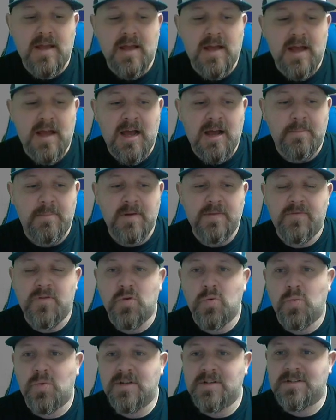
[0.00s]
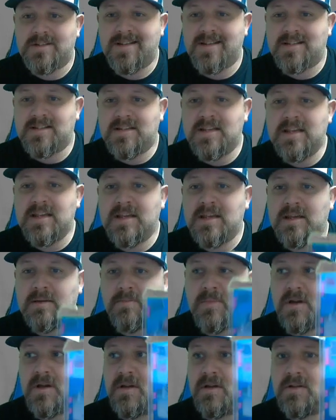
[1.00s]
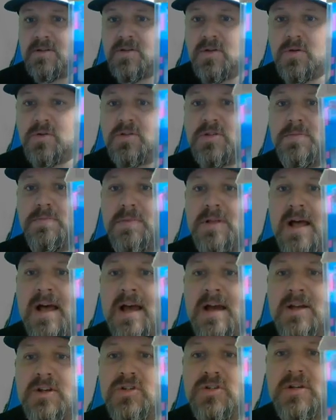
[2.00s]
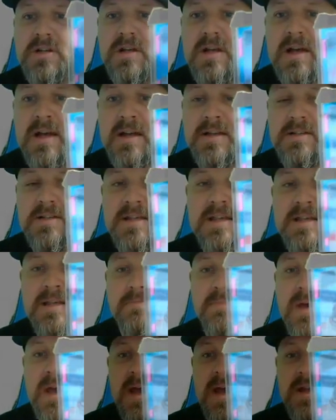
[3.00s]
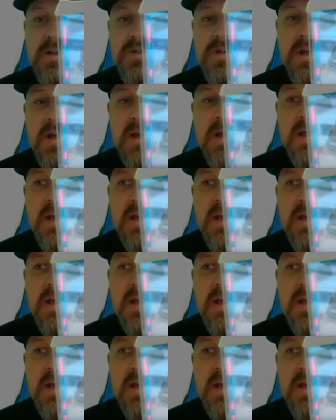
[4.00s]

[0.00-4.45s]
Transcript: But if you went to team, so splash team match